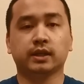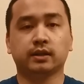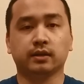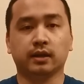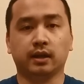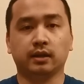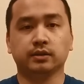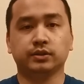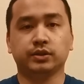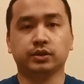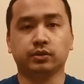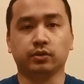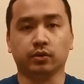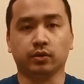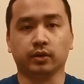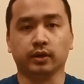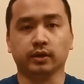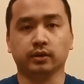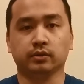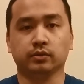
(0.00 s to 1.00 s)
technology
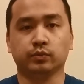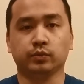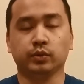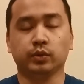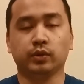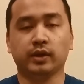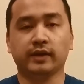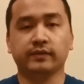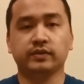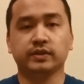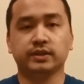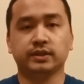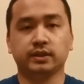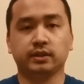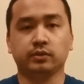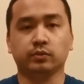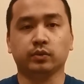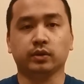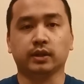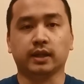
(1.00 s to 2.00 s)
growing, we will have to
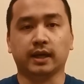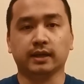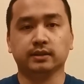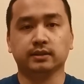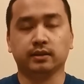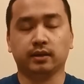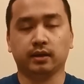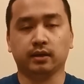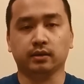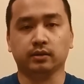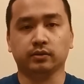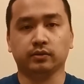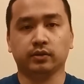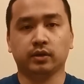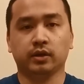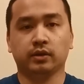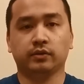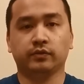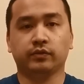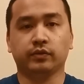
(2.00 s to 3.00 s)
see what lies ahead
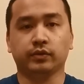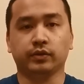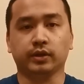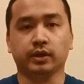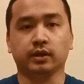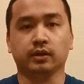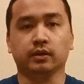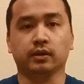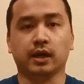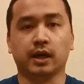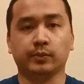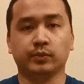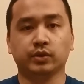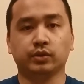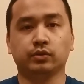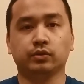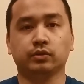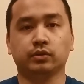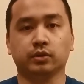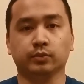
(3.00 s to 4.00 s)
for the
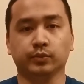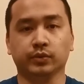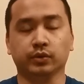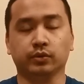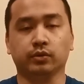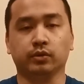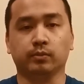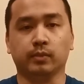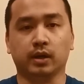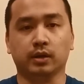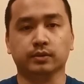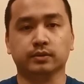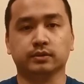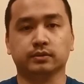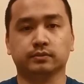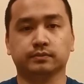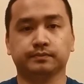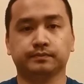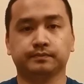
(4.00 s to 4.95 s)
optical computer mouse.